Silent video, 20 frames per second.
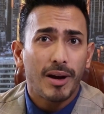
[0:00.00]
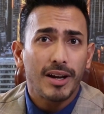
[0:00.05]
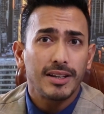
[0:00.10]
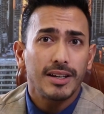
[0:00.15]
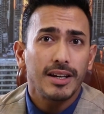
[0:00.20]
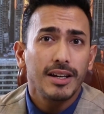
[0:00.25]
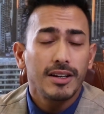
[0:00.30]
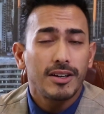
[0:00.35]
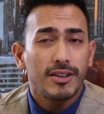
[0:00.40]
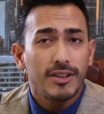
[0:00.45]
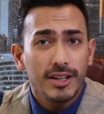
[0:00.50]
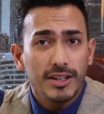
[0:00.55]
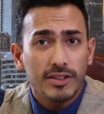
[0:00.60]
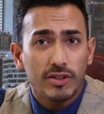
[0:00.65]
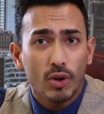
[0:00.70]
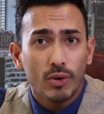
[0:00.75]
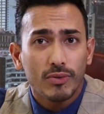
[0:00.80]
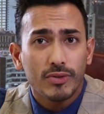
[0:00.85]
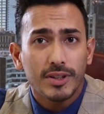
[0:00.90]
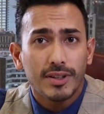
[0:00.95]
might
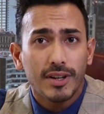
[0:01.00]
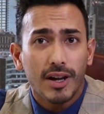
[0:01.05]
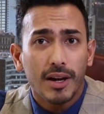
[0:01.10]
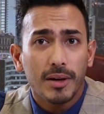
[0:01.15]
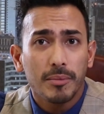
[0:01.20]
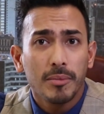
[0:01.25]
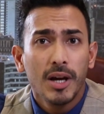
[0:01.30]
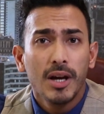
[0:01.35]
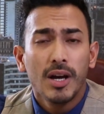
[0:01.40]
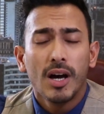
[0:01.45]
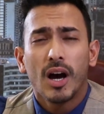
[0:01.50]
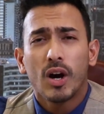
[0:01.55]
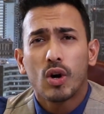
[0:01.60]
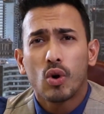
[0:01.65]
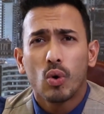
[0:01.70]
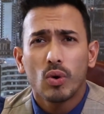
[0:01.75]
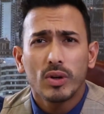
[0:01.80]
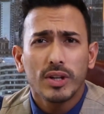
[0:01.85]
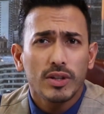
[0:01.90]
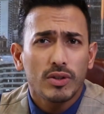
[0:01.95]
increase over time
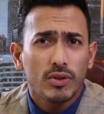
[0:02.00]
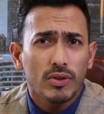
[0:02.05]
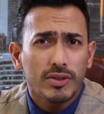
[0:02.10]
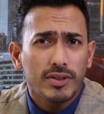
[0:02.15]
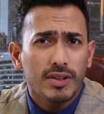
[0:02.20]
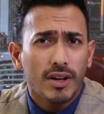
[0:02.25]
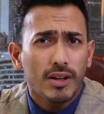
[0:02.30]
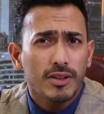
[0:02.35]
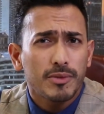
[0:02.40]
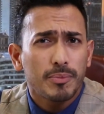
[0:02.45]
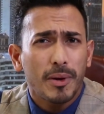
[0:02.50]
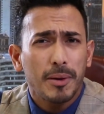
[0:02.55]
according to SARS,